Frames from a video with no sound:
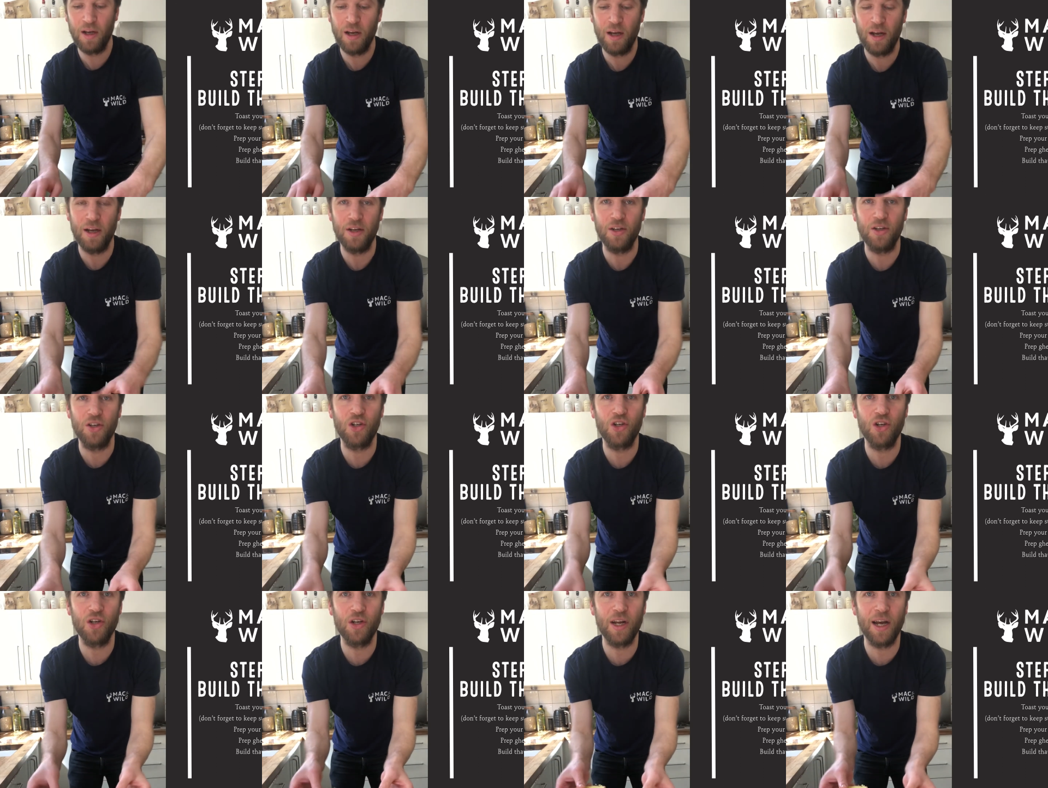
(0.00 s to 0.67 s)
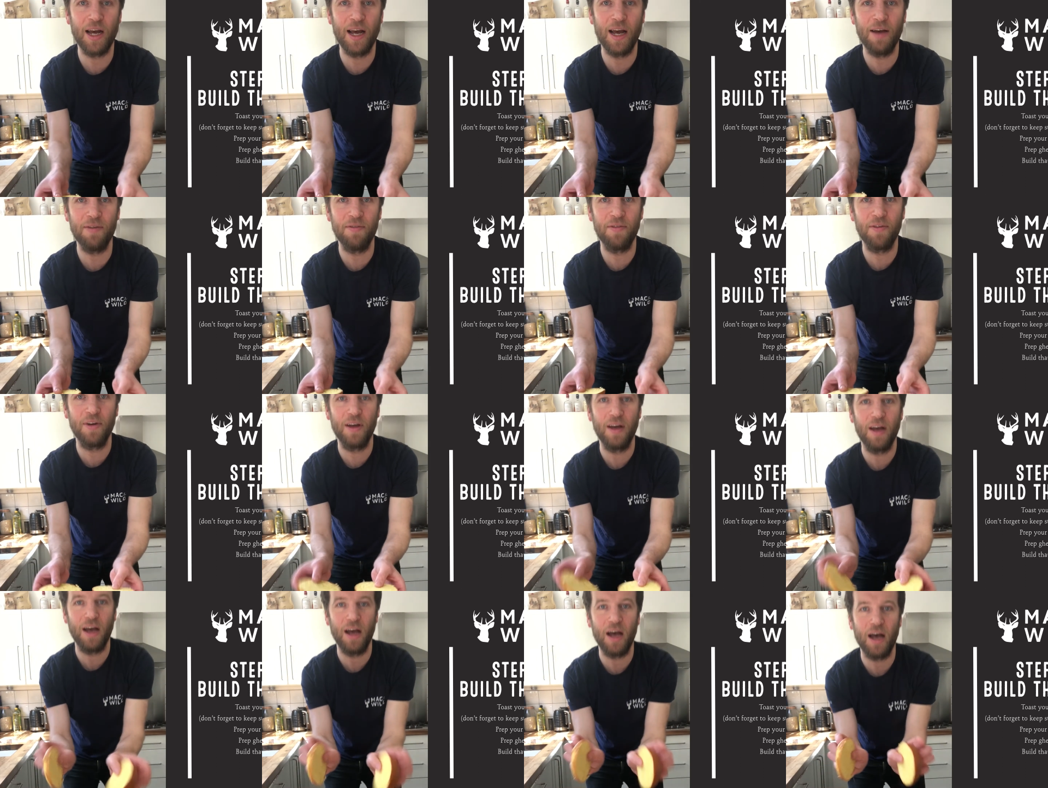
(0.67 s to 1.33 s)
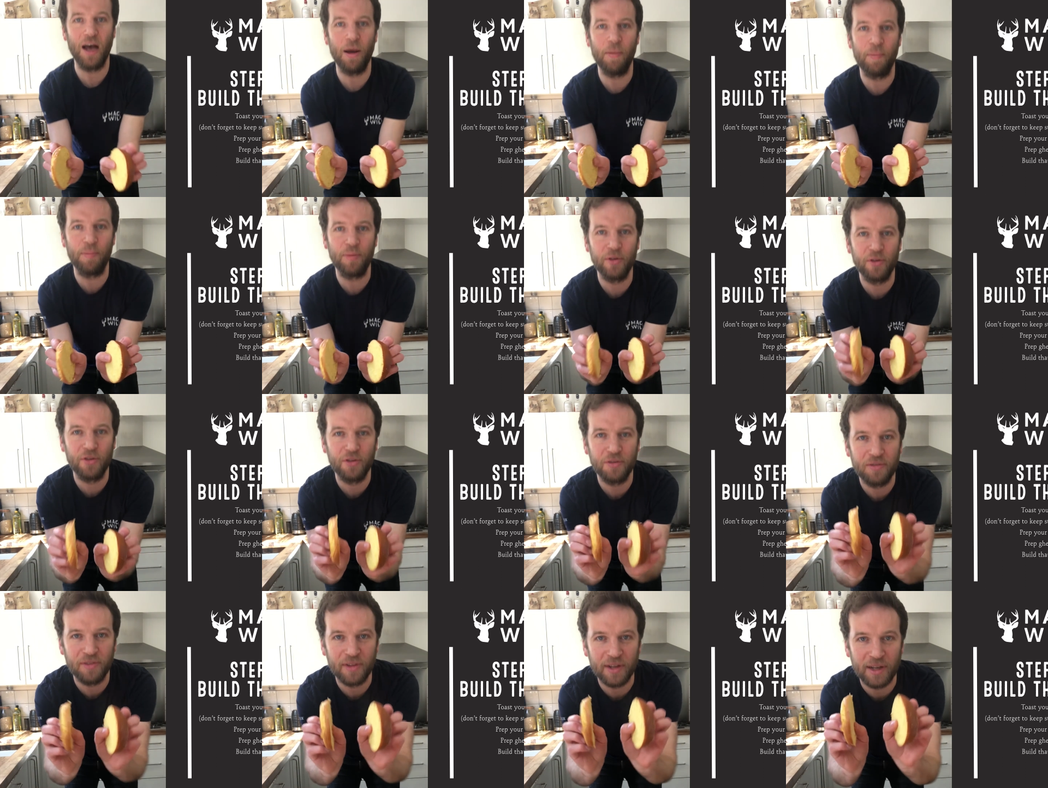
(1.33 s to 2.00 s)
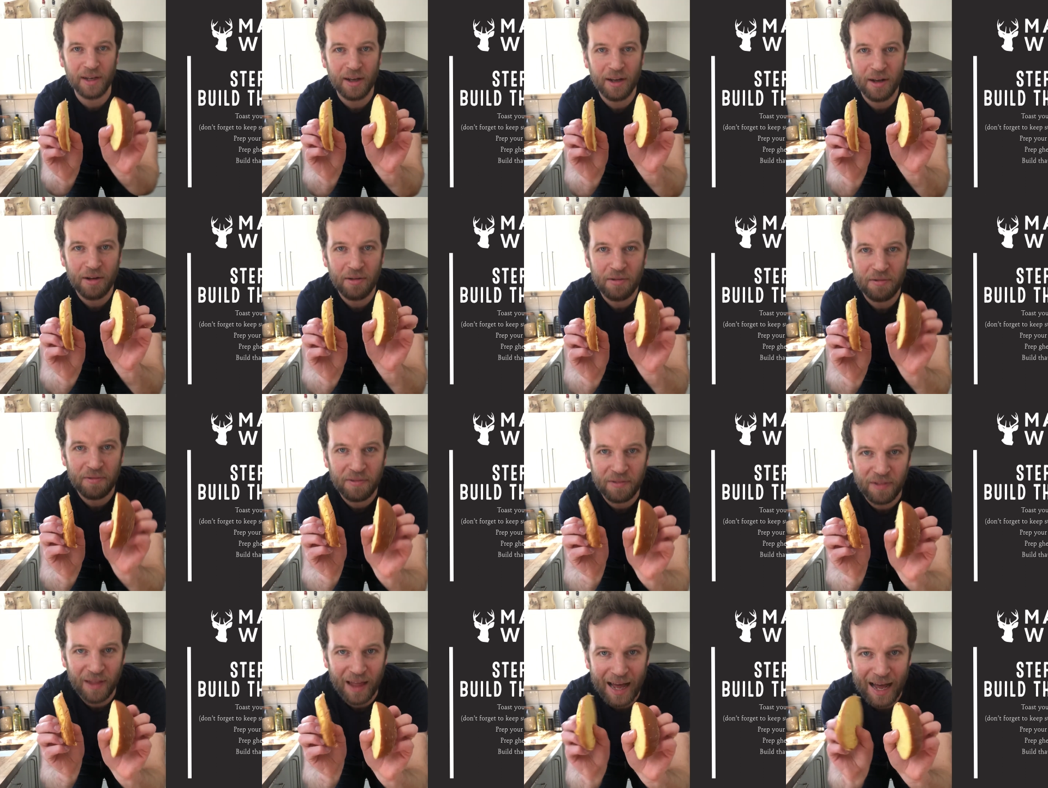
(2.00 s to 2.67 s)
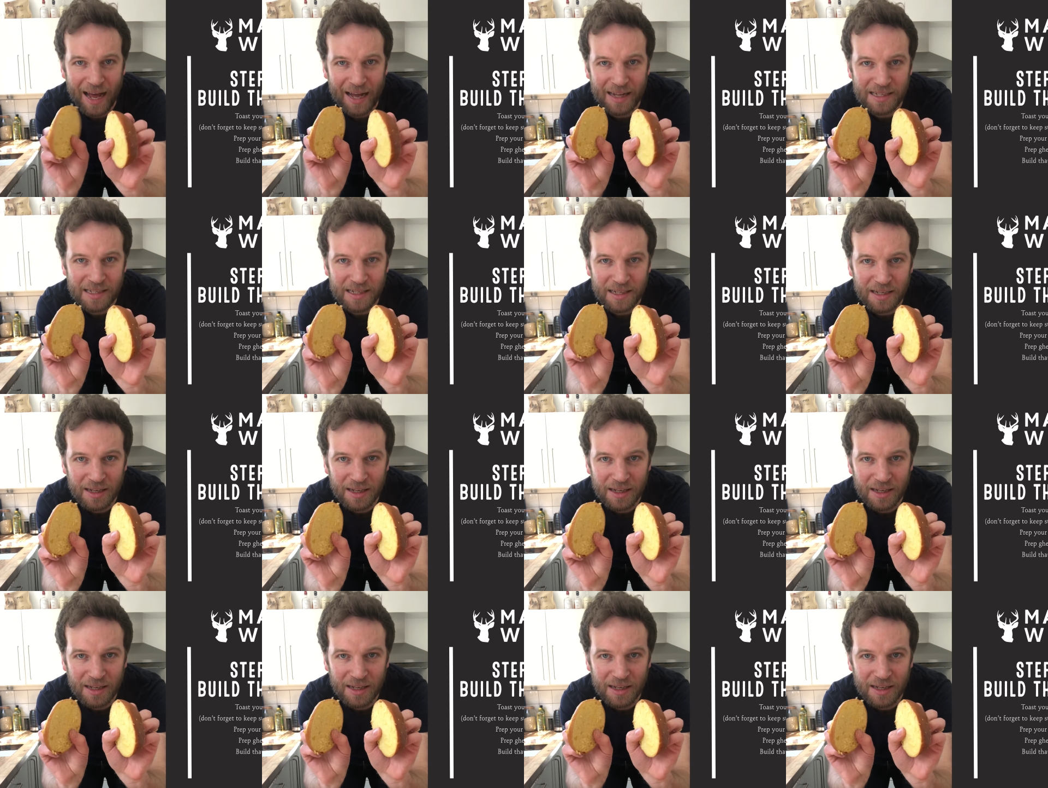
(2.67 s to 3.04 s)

And you should have a beautifully flat